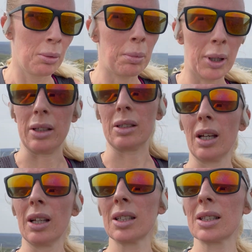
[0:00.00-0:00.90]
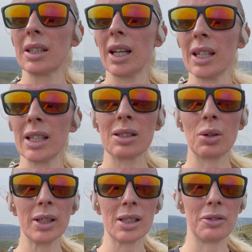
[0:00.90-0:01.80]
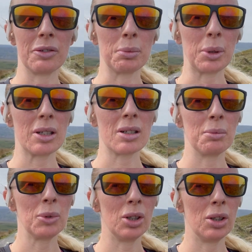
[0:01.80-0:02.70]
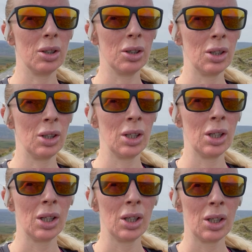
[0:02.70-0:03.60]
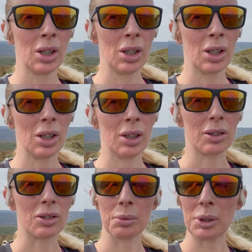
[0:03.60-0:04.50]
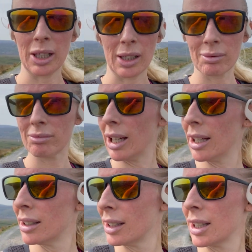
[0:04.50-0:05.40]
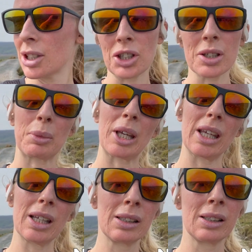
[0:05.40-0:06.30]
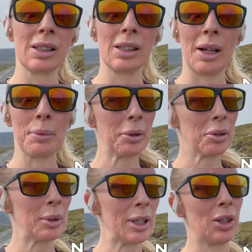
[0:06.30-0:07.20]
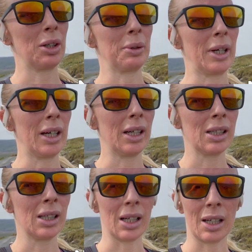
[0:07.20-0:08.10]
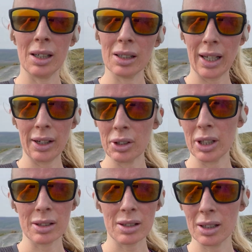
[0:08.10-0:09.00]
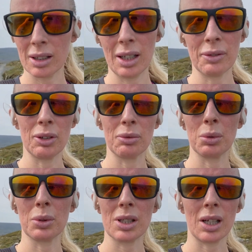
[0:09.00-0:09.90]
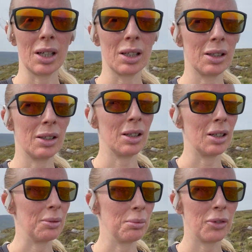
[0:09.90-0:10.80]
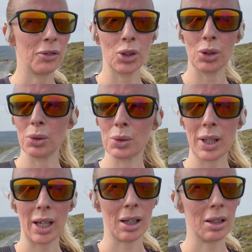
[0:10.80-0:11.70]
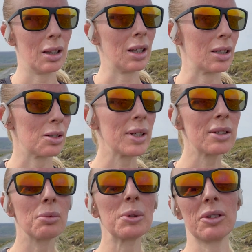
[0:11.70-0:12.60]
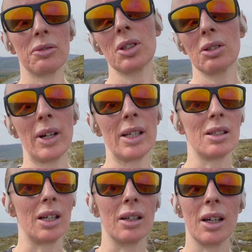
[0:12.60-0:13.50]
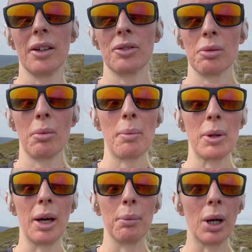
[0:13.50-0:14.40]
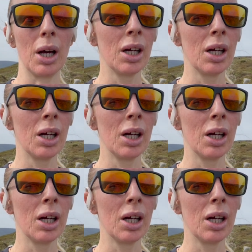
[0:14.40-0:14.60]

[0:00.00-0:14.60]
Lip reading: But today is quite different because there's nobody here. It's just me. I'm out in the middle of nowhere. I can't carry a certain level of water, food, that kind of thing. So it is going to be different to the race day, and I have to remember that. But